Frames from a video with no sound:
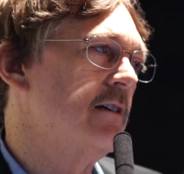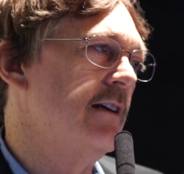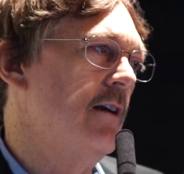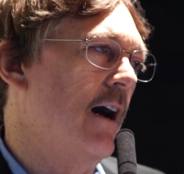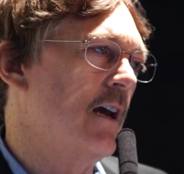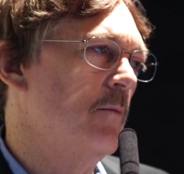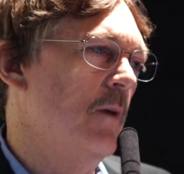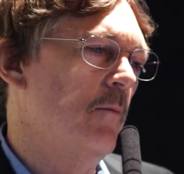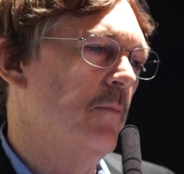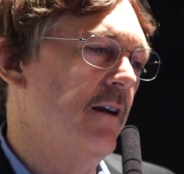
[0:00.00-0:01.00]
actually
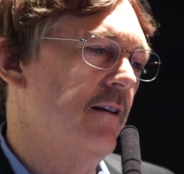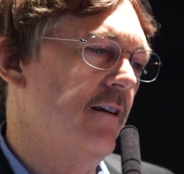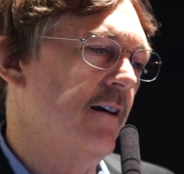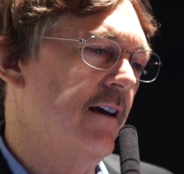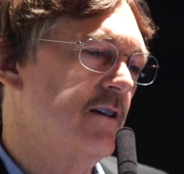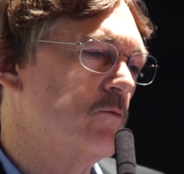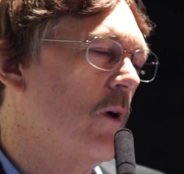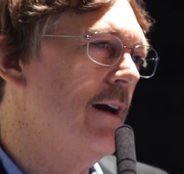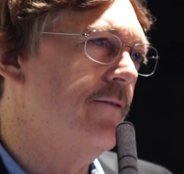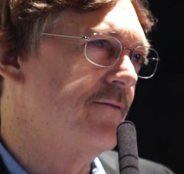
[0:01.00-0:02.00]
document, but his
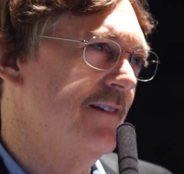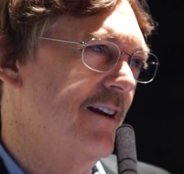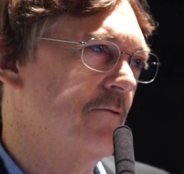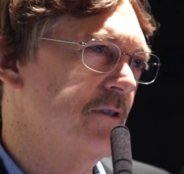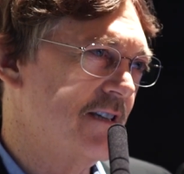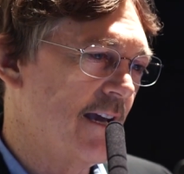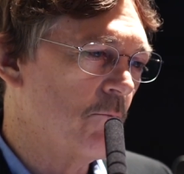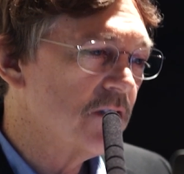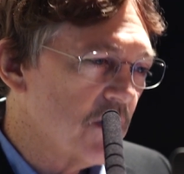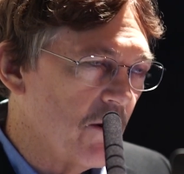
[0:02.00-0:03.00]
wife, you know, was
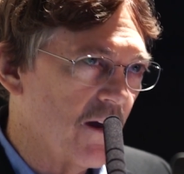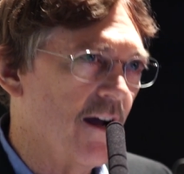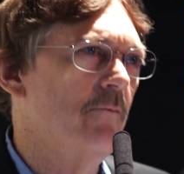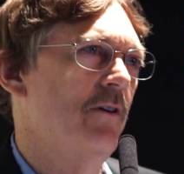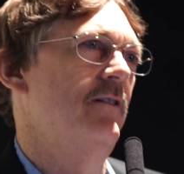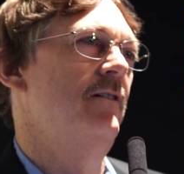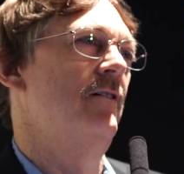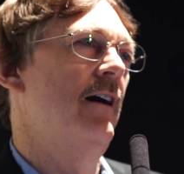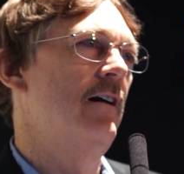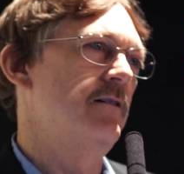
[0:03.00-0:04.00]
saying, "What's going on with you?
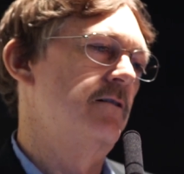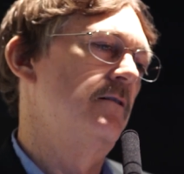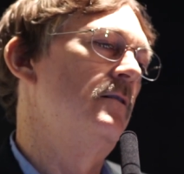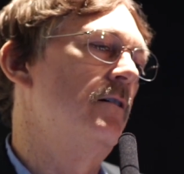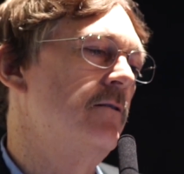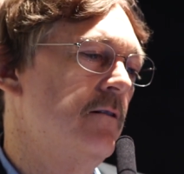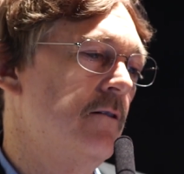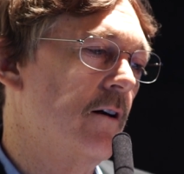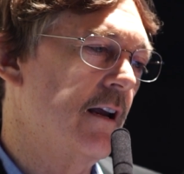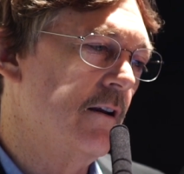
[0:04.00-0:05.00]
Your hair is, you're
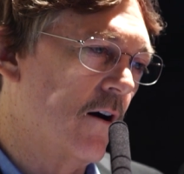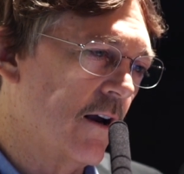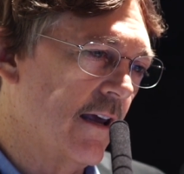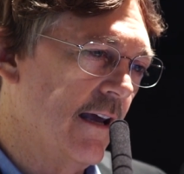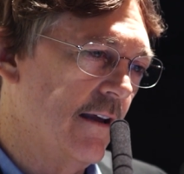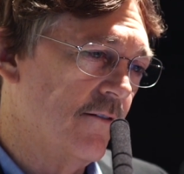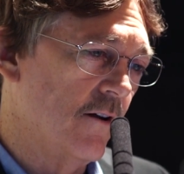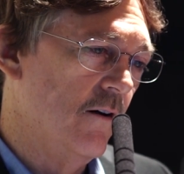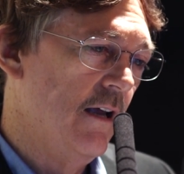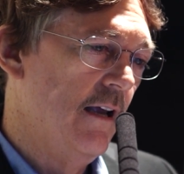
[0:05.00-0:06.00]
turning dark again."
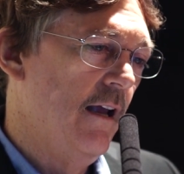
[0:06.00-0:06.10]
So